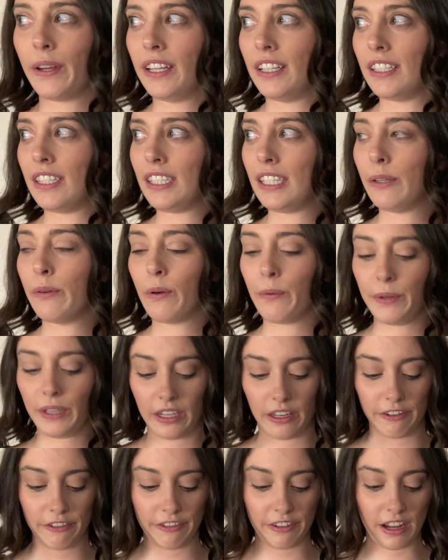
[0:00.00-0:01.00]
and see what we
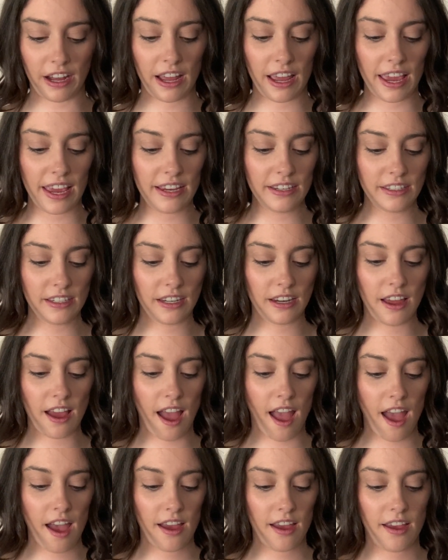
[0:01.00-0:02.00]
can find.
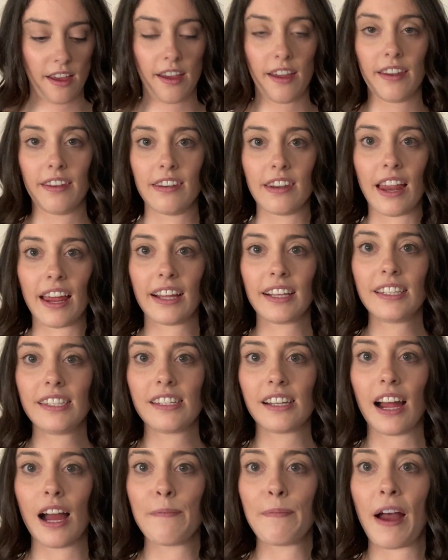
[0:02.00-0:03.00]

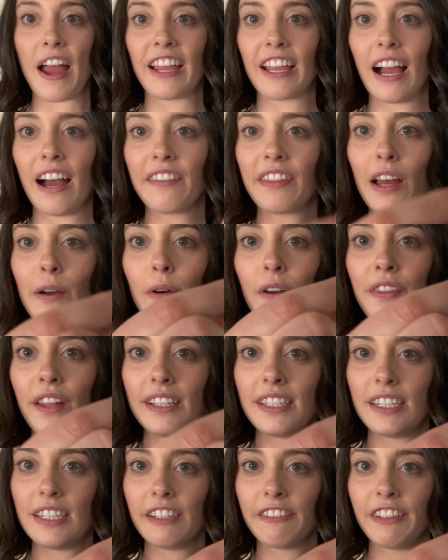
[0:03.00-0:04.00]
Next up, I got that one
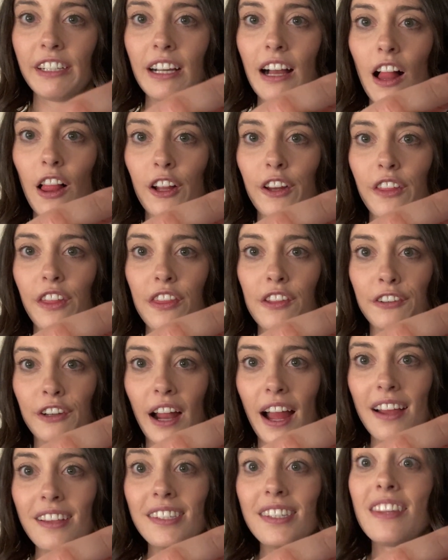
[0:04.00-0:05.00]
that's a different color than the
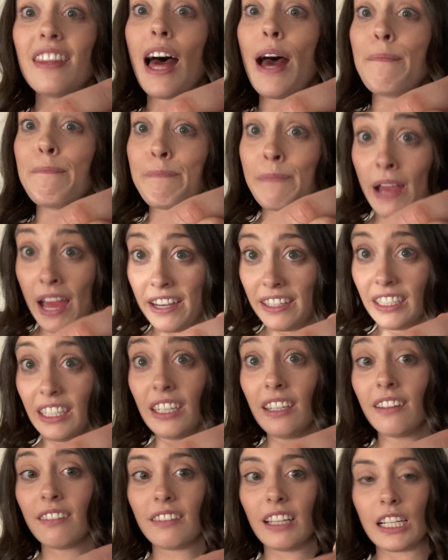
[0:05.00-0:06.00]
rest, that
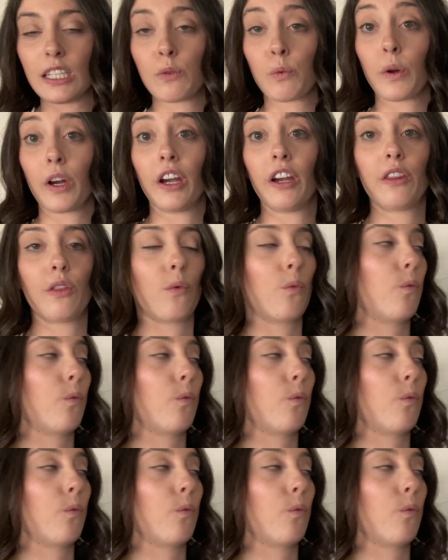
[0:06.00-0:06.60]
penny, that's worth